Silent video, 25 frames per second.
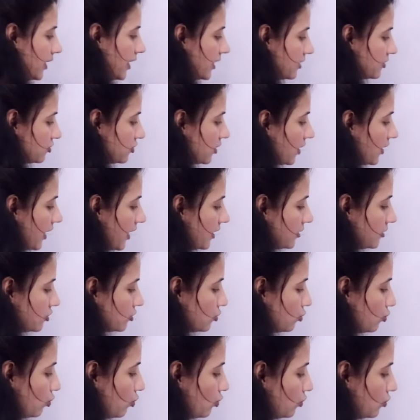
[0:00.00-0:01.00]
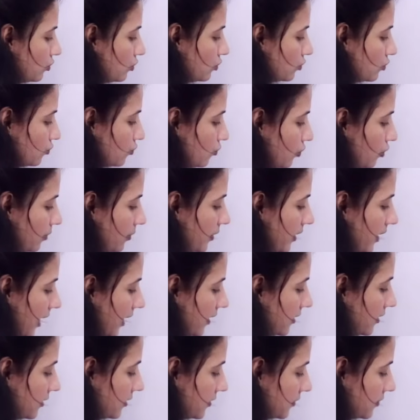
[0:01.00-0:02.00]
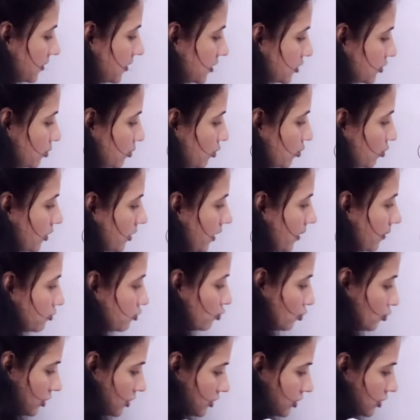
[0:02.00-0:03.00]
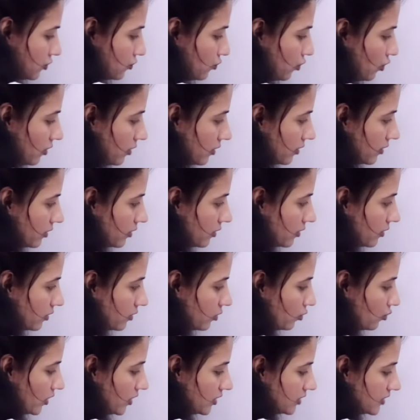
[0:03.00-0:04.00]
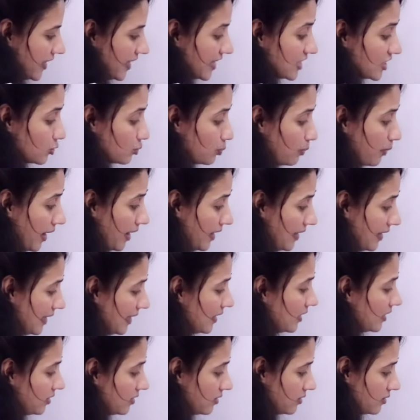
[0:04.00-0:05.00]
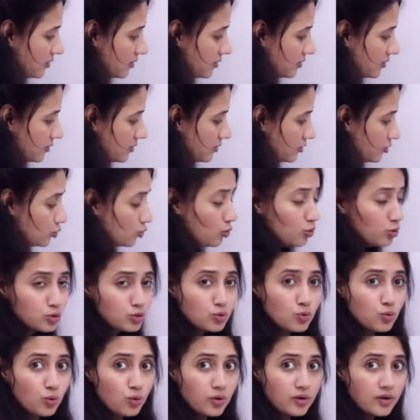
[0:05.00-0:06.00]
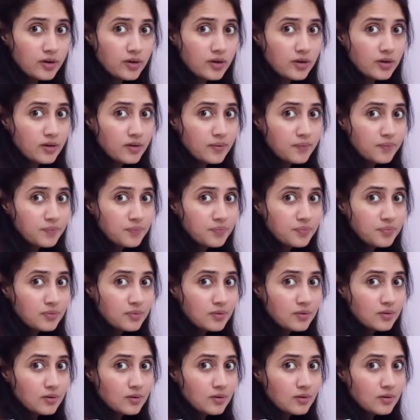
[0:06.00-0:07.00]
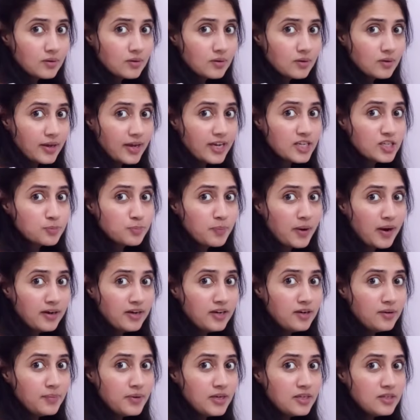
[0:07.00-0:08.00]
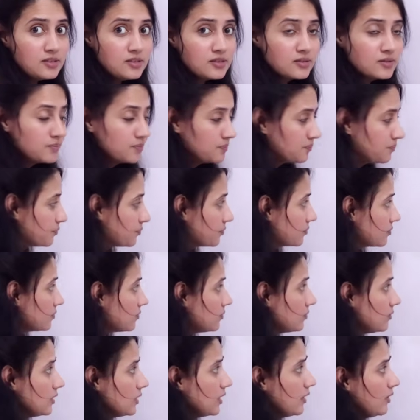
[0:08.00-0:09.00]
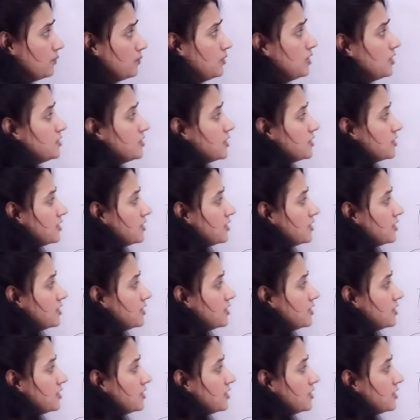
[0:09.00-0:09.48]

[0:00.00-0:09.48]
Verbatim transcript: extra lines, those would be added in this program. So this is what you can say expanded source code. Expanded means this